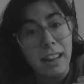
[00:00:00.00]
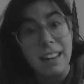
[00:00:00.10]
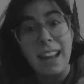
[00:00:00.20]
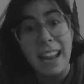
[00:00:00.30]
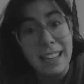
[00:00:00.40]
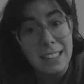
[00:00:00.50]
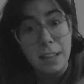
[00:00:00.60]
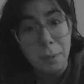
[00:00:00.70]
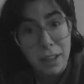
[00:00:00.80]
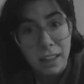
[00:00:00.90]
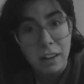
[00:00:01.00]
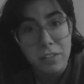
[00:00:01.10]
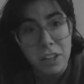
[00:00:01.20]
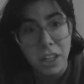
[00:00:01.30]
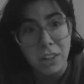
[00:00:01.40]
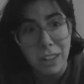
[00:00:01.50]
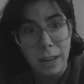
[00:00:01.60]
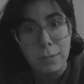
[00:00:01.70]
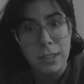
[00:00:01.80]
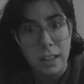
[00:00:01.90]
and then hate it by the afternoon and
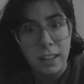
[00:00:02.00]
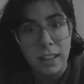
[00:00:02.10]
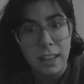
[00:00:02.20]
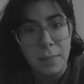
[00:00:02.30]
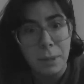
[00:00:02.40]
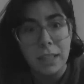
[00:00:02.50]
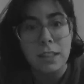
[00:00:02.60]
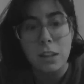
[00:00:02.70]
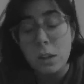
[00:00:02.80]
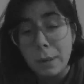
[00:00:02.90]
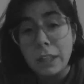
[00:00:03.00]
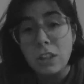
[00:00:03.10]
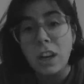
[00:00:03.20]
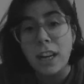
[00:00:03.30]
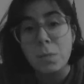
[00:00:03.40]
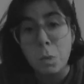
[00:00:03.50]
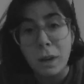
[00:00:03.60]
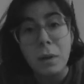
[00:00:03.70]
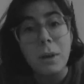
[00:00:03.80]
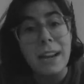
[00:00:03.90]
I'm stuck in it. Because I don't know about you guys, but when
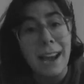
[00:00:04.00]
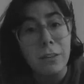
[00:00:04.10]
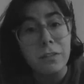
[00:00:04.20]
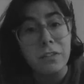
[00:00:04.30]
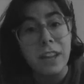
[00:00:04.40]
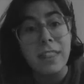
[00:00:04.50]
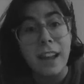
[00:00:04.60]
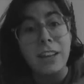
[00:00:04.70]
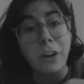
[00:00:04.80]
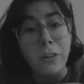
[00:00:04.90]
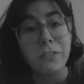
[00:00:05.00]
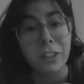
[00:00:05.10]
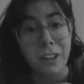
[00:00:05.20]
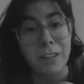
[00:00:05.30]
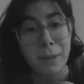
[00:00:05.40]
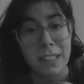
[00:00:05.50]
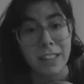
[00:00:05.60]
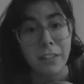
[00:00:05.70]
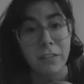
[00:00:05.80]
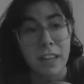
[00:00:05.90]
I wear an outfit that I don't feel like
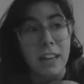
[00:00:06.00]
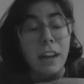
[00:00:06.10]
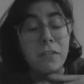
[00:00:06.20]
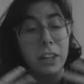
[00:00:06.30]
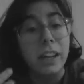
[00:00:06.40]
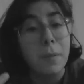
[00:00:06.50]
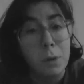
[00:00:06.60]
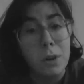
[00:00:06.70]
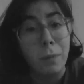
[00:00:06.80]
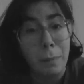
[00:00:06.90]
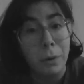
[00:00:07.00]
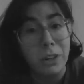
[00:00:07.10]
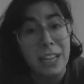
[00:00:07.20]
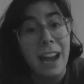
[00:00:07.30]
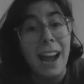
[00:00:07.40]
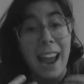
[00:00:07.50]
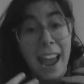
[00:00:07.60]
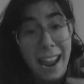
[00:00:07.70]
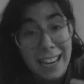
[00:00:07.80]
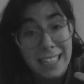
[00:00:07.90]
myself in, I feel like I'm not in my body. I
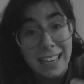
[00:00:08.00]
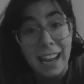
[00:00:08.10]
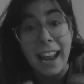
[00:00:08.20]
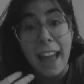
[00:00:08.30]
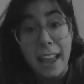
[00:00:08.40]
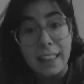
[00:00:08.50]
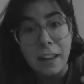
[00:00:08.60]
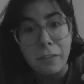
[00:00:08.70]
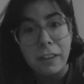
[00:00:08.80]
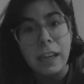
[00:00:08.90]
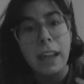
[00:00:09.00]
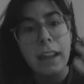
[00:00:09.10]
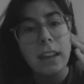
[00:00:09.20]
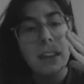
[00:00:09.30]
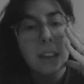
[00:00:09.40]
hate it. I hate that feeling.